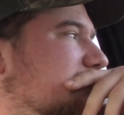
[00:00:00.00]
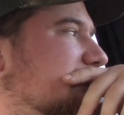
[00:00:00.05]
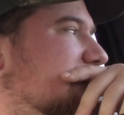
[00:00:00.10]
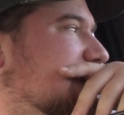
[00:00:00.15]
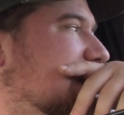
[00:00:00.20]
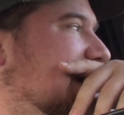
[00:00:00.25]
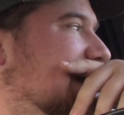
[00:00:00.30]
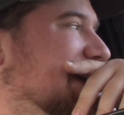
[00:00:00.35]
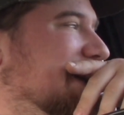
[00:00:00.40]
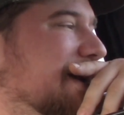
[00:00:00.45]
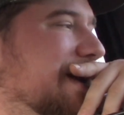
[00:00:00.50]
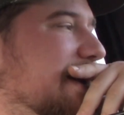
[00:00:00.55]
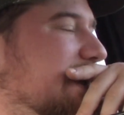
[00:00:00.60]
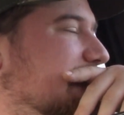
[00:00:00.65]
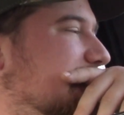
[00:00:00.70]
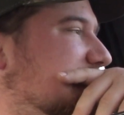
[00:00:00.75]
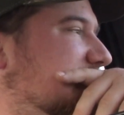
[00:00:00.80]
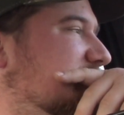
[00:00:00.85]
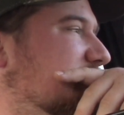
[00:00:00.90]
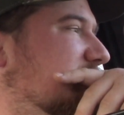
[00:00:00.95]
trying to
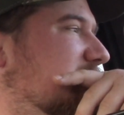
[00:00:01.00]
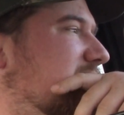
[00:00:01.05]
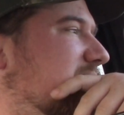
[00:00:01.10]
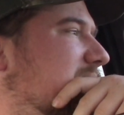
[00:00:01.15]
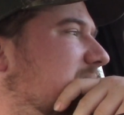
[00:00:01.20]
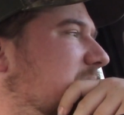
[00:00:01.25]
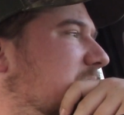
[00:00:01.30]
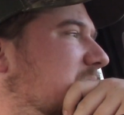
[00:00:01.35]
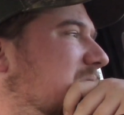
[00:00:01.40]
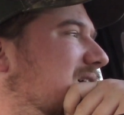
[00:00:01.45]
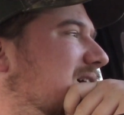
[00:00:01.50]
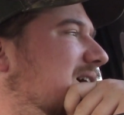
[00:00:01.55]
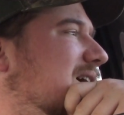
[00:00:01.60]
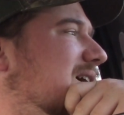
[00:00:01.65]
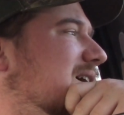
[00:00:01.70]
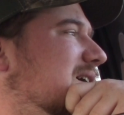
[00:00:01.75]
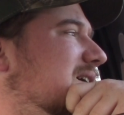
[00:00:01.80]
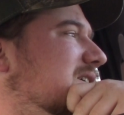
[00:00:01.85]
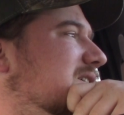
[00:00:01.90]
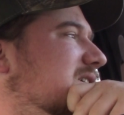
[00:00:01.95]
think sprayer
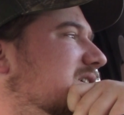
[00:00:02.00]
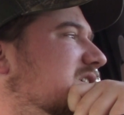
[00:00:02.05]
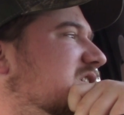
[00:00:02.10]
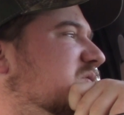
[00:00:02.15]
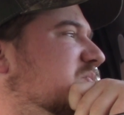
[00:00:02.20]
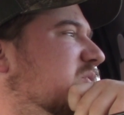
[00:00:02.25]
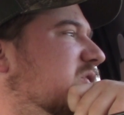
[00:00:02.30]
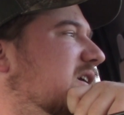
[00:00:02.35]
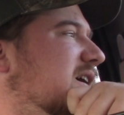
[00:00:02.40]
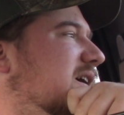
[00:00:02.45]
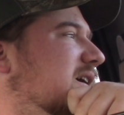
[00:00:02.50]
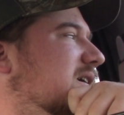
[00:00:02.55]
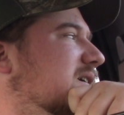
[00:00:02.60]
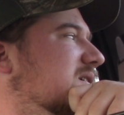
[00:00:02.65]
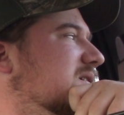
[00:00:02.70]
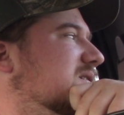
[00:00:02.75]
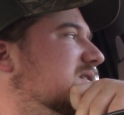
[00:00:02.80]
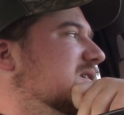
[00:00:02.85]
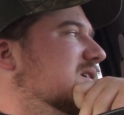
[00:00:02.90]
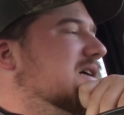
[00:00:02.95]
wise the
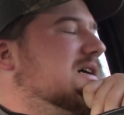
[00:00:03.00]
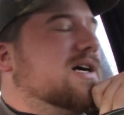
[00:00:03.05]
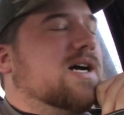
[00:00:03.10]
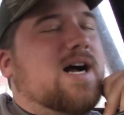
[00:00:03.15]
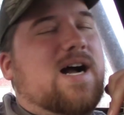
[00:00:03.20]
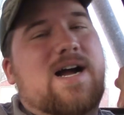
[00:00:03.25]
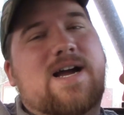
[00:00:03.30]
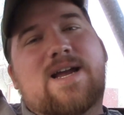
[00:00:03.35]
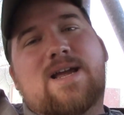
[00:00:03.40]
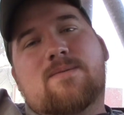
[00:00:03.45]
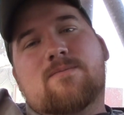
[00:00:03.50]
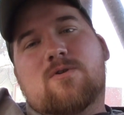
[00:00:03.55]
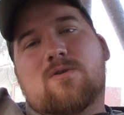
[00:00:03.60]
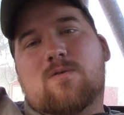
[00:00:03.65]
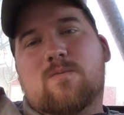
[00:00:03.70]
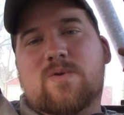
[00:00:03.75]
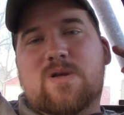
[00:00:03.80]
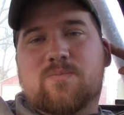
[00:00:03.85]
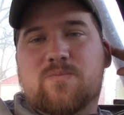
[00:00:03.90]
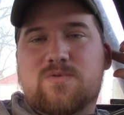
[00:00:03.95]
sprayers uh, I am
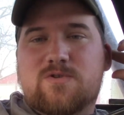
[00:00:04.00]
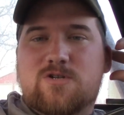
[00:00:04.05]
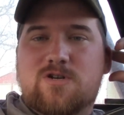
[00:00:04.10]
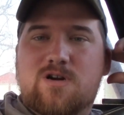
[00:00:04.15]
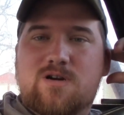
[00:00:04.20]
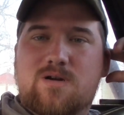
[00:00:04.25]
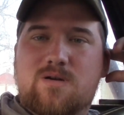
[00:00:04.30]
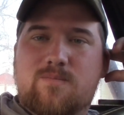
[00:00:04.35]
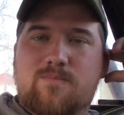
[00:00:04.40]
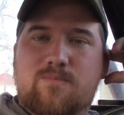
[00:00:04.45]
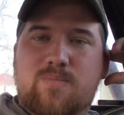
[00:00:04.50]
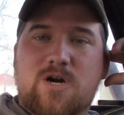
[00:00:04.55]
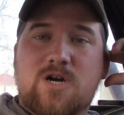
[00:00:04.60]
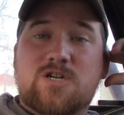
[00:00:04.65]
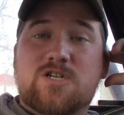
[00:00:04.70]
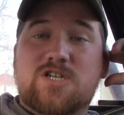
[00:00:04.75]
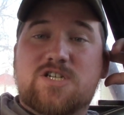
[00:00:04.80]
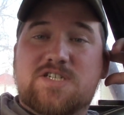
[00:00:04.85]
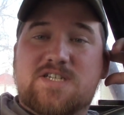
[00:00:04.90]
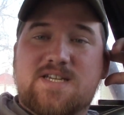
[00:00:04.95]
going to be
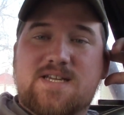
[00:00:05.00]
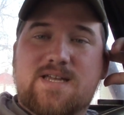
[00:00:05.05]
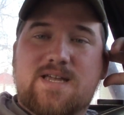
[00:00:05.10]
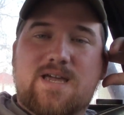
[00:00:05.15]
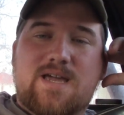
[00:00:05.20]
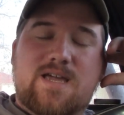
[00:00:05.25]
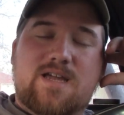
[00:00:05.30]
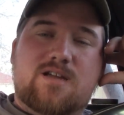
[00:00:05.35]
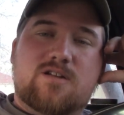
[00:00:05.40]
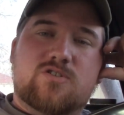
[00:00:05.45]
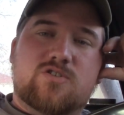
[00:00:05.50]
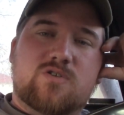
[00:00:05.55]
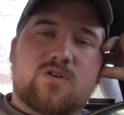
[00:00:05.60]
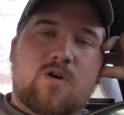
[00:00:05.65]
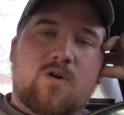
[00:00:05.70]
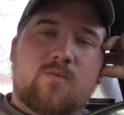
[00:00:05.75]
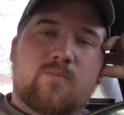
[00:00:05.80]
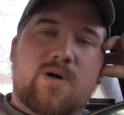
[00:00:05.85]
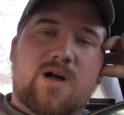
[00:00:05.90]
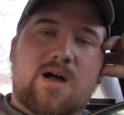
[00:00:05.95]
purchasing a
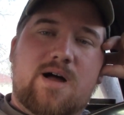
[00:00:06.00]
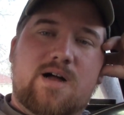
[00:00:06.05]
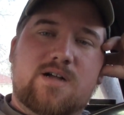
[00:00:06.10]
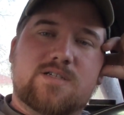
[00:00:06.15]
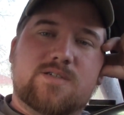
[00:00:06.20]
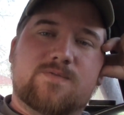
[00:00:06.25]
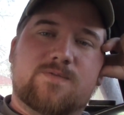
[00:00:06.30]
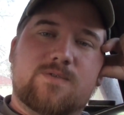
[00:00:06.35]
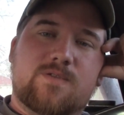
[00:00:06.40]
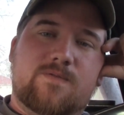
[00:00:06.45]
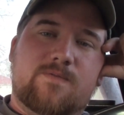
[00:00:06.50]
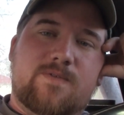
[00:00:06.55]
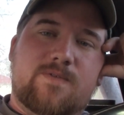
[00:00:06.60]
control box for the